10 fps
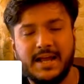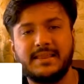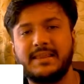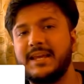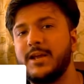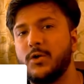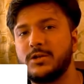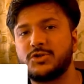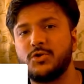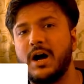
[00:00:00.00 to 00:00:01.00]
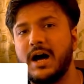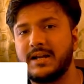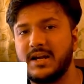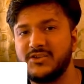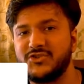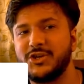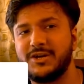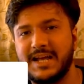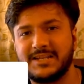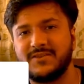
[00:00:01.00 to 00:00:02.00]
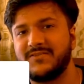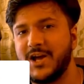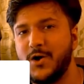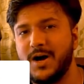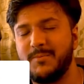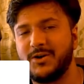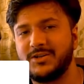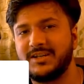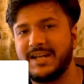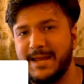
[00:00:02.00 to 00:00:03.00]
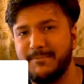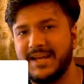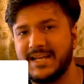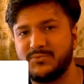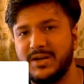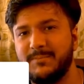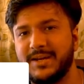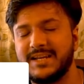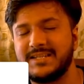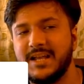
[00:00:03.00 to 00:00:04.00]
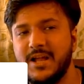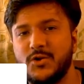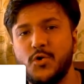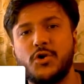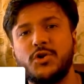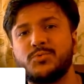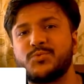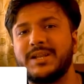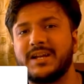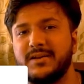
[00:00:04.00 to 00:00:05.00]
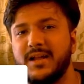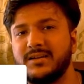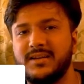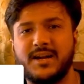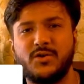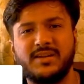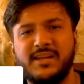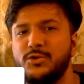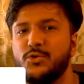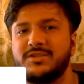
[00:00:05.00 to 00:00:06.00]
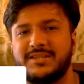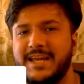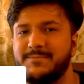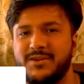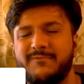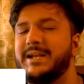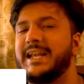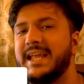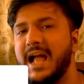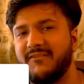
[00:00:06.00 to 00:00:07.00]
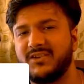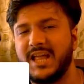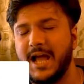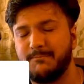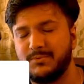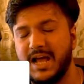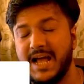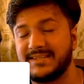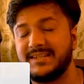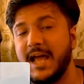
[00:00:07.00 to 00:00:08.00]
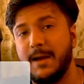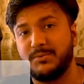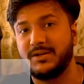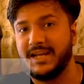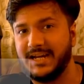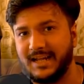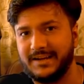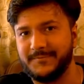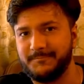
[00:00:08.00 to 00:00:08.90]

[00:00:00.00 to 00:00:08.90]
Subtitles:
And they also are unsure as of now about the timing as well, because CoCubes will conduct the round and those types of meeting hasn't happened yet.